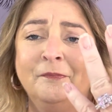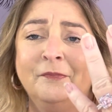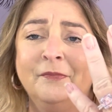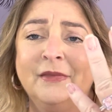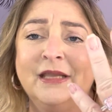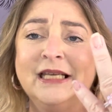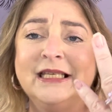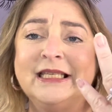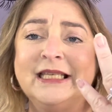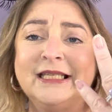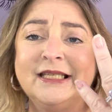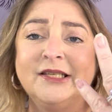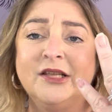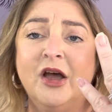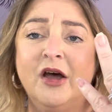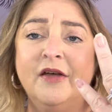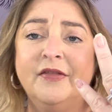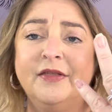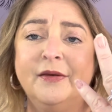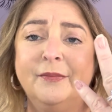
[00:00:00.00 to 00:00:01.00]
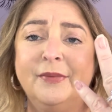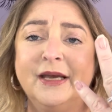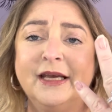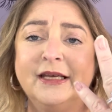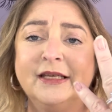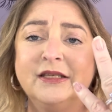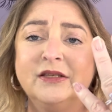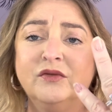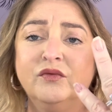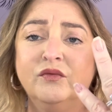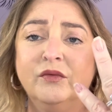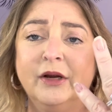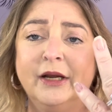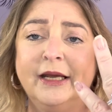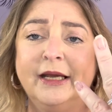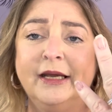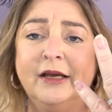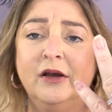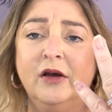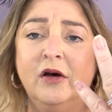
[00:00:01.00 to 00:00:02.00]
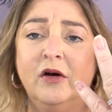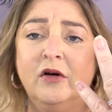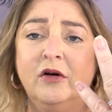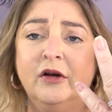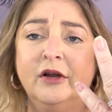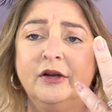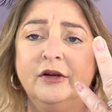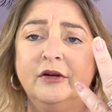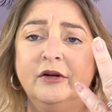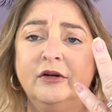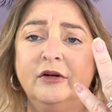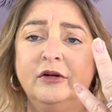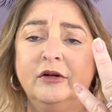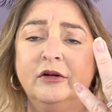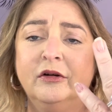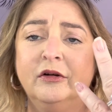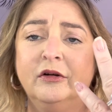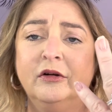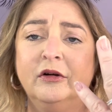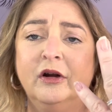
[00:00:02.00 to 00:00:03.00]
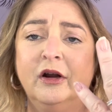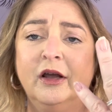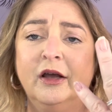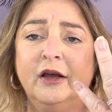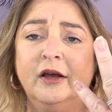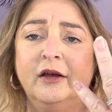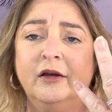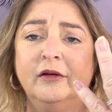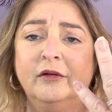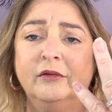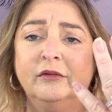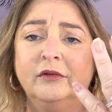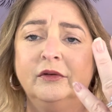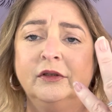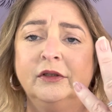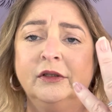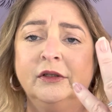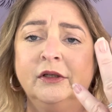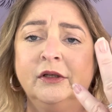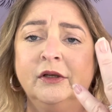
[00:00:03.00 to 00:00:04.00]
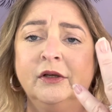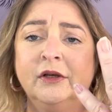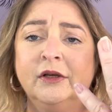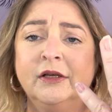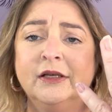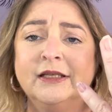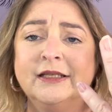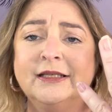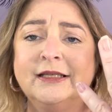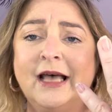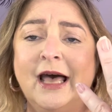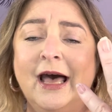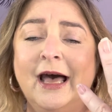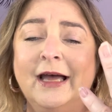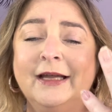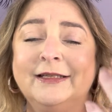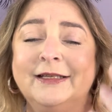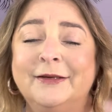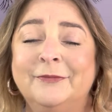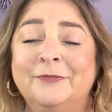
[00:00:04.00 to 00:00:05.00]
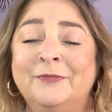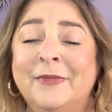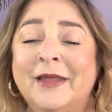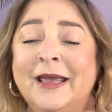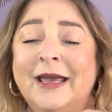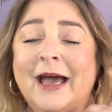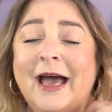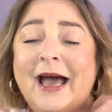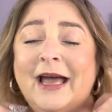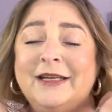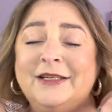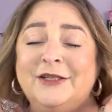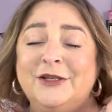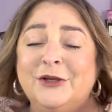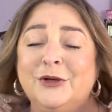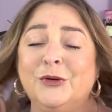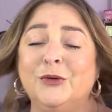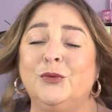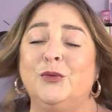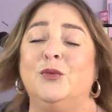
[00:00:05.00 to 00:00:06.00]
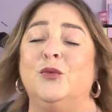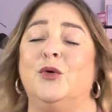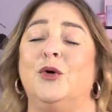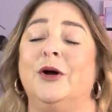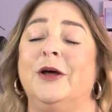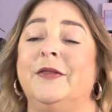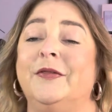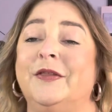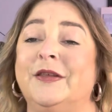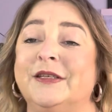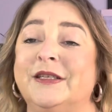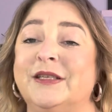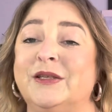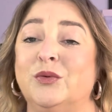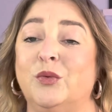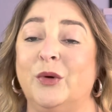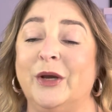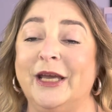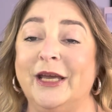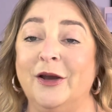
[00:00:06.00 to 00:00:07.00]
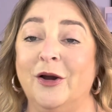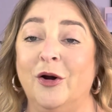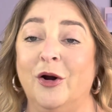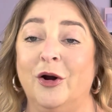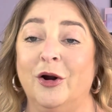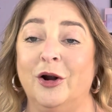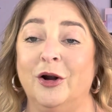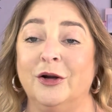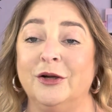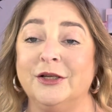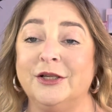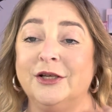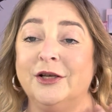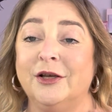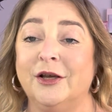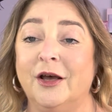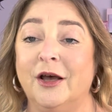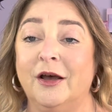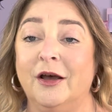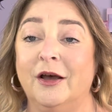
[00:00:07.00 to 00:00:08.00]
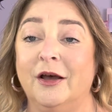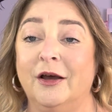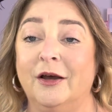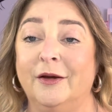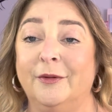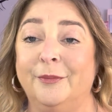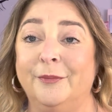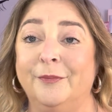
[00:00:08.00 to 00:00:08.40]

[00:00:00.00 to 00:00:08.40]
This is not the biggest ring on her site. I do want the sweetheart, I